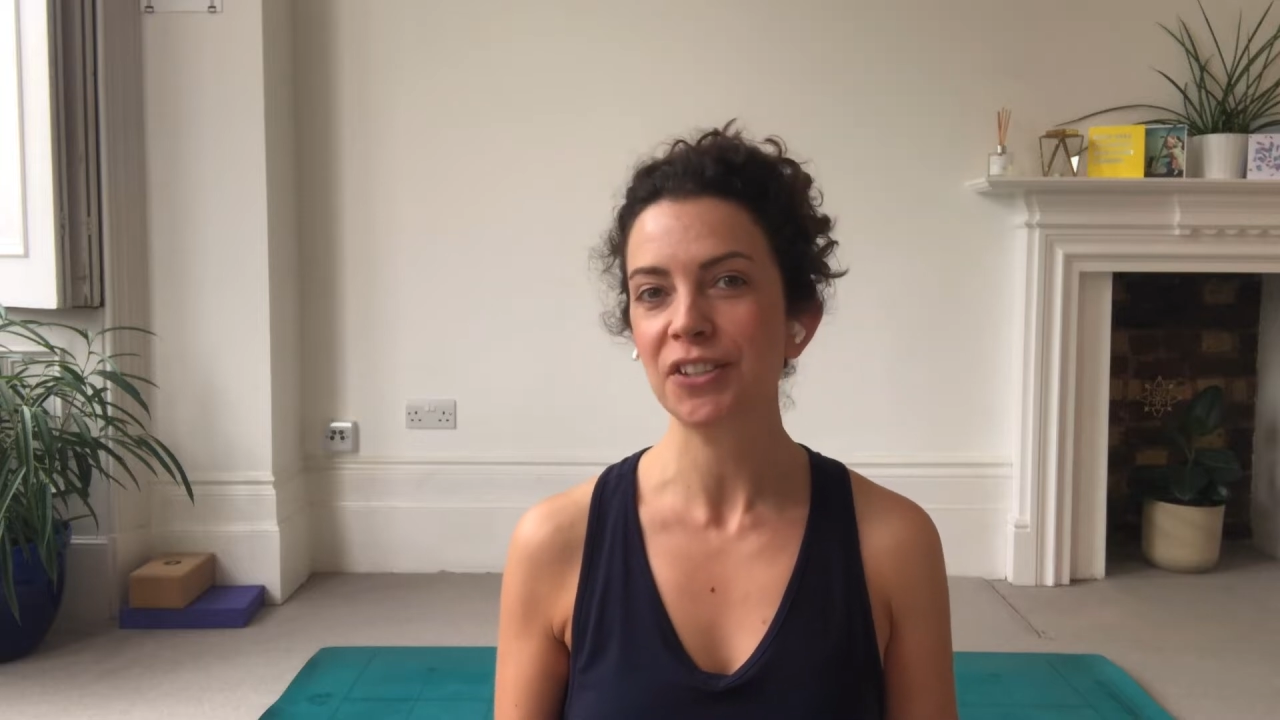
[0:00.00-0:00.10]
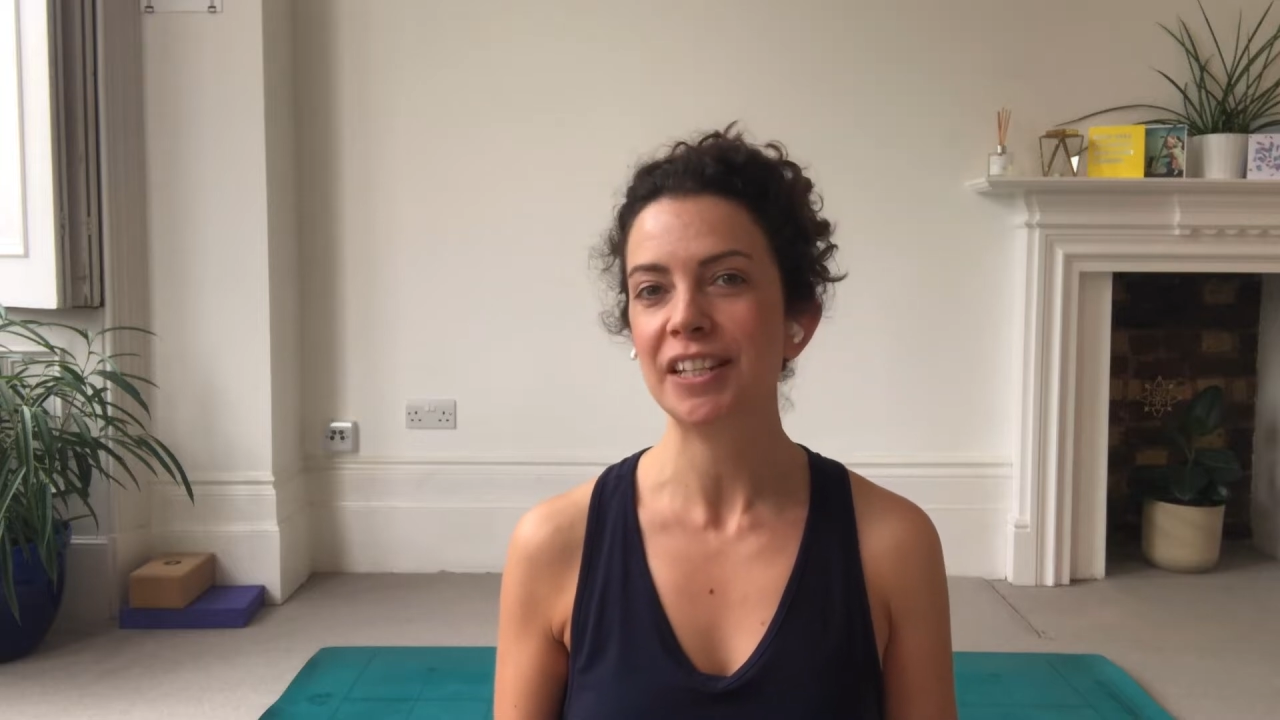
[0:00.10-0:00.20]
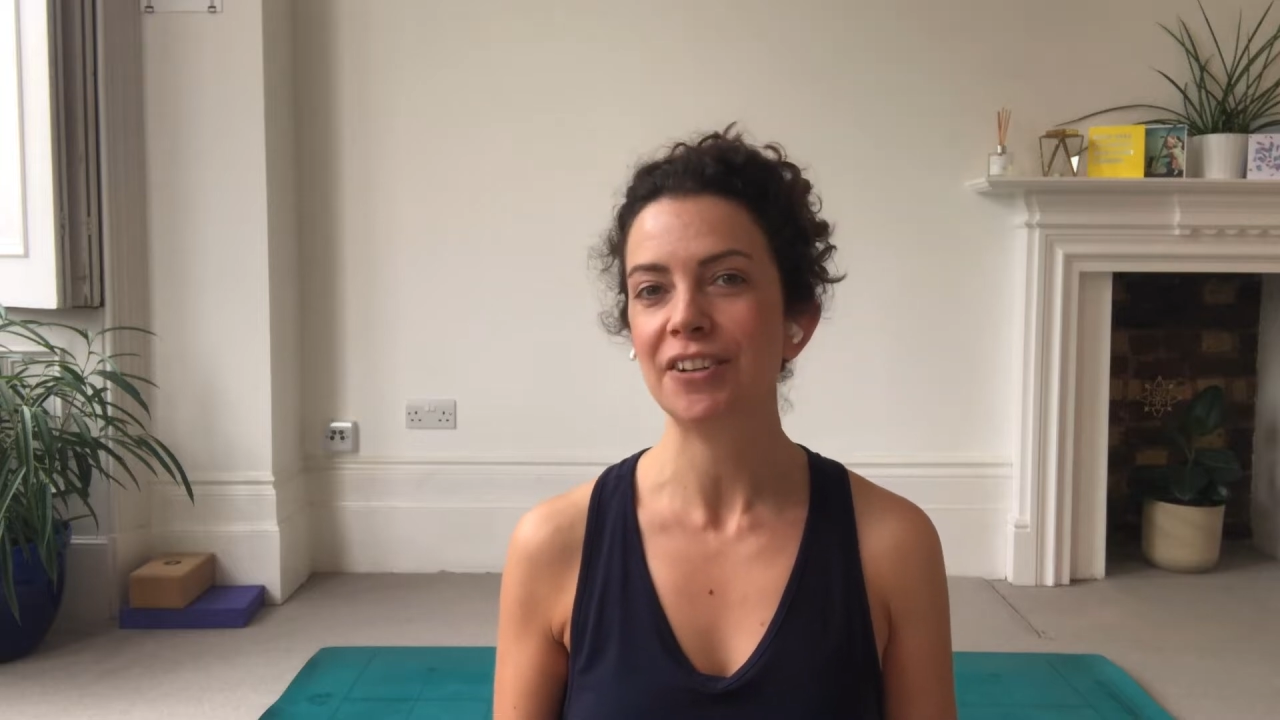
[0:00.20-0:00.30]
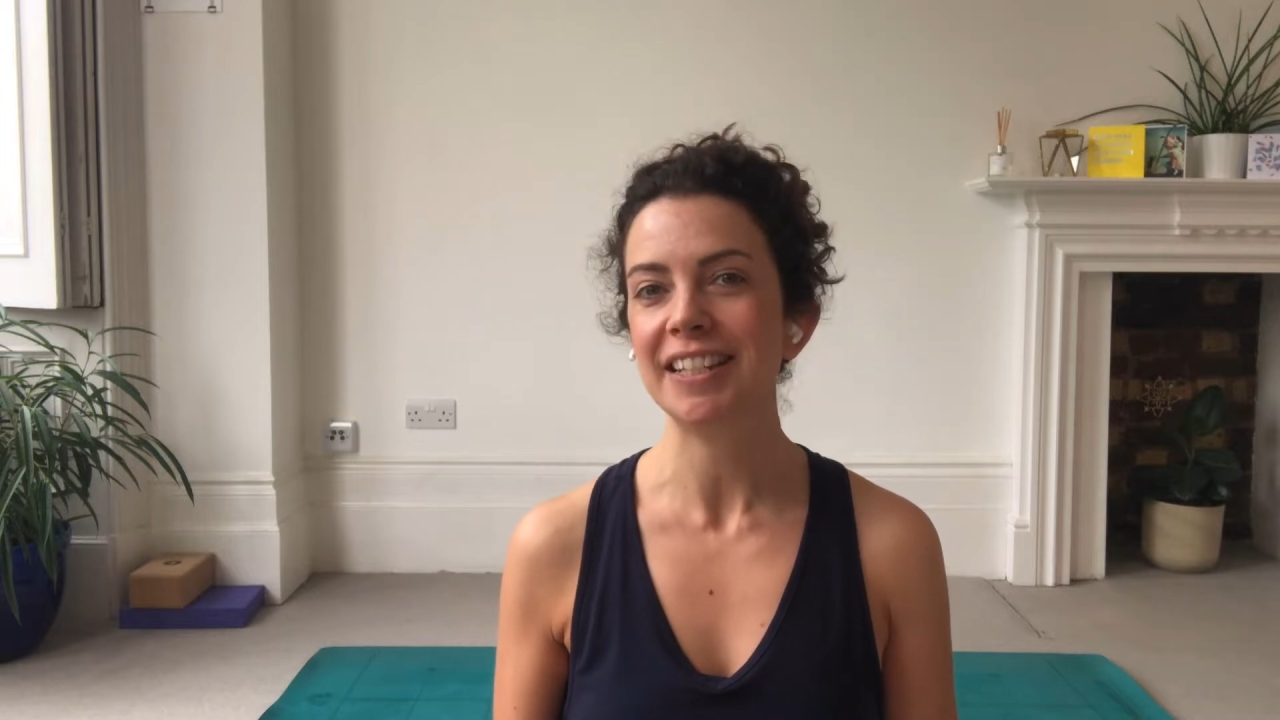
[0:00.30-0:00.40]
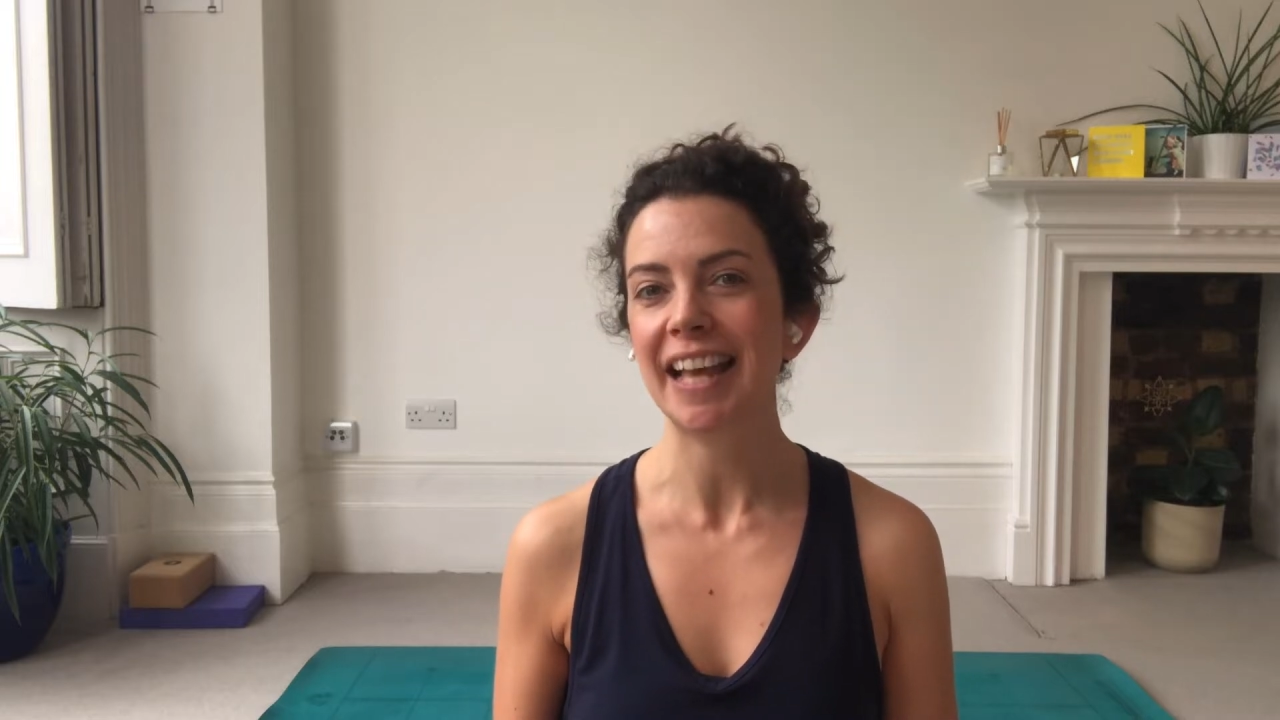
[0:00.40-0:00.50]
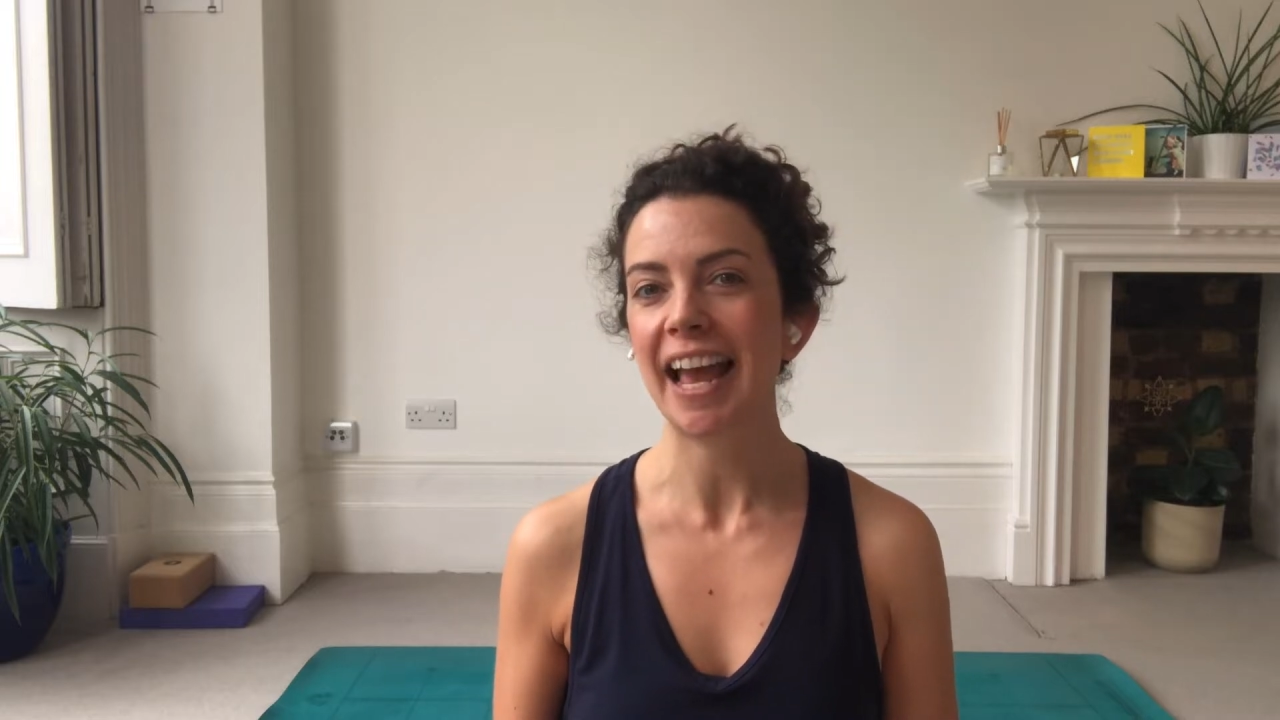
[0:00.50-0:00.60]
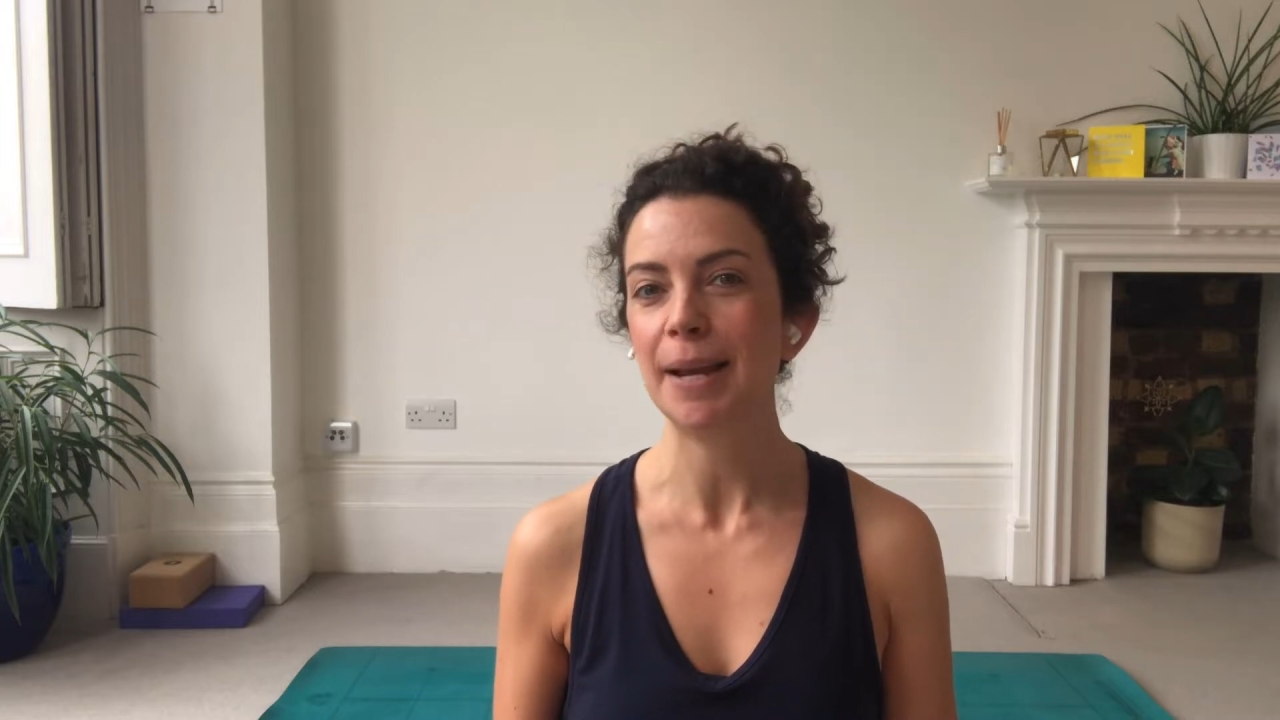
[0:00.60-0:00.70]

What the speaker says: series